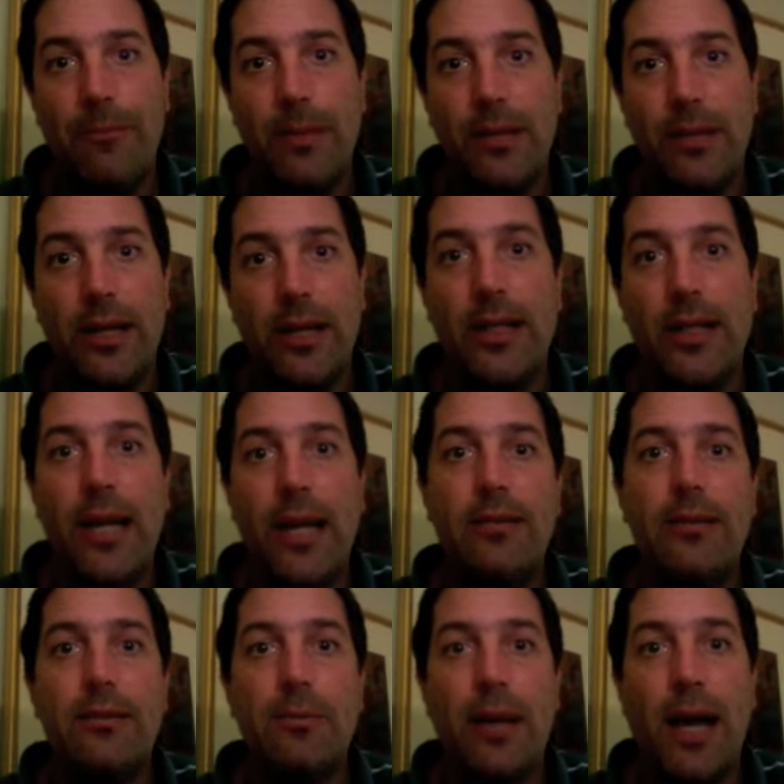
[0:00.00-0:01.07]
delegates
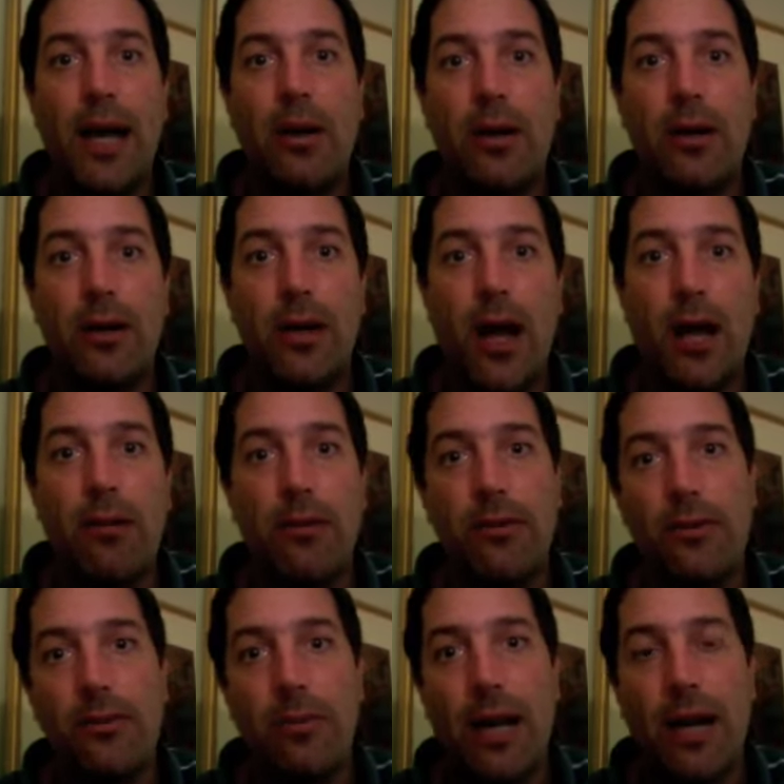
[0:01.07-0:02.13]
its power,
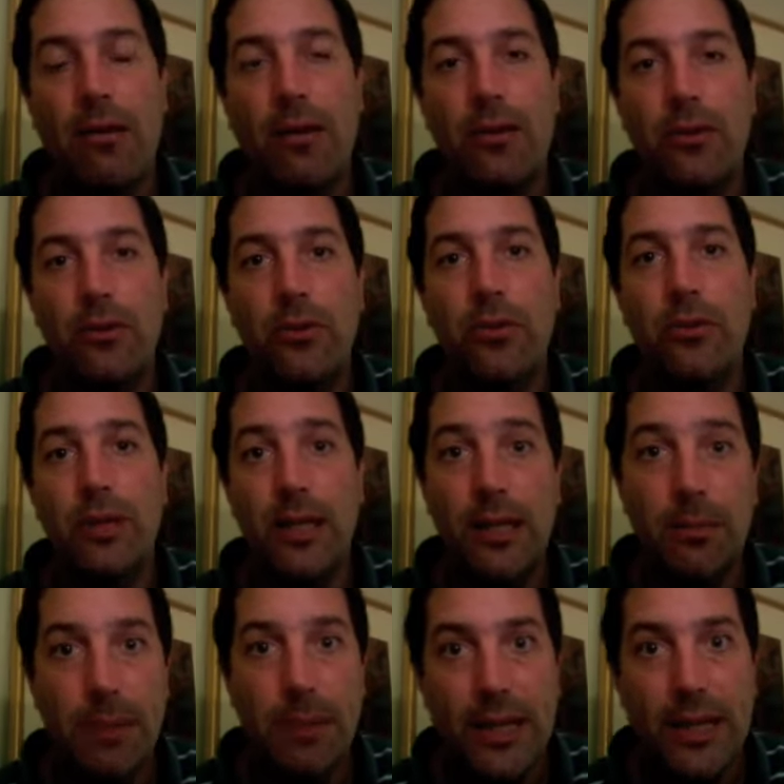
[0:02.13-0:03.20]
Congress's power, to the
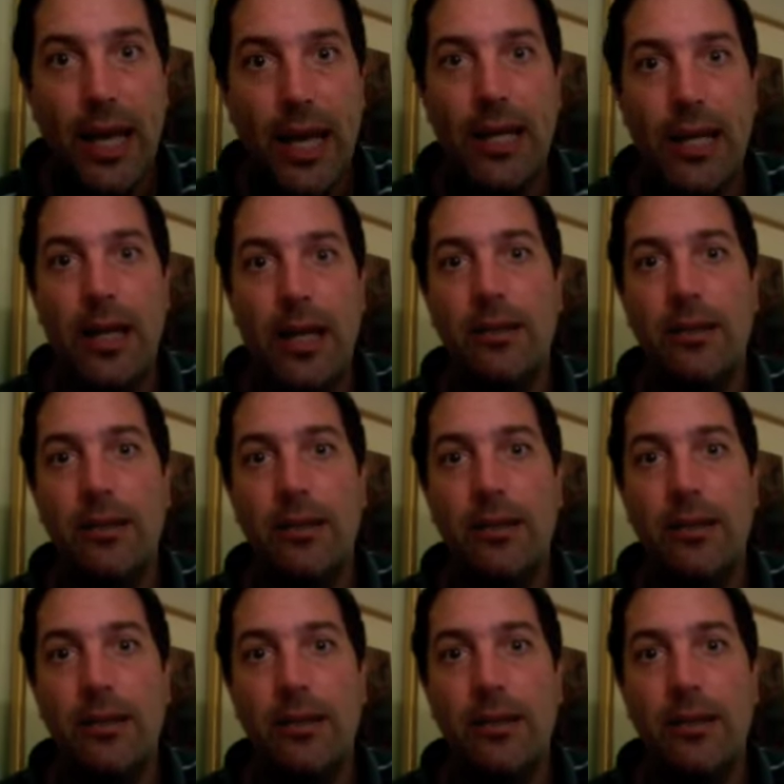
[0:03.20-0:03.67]
EPA,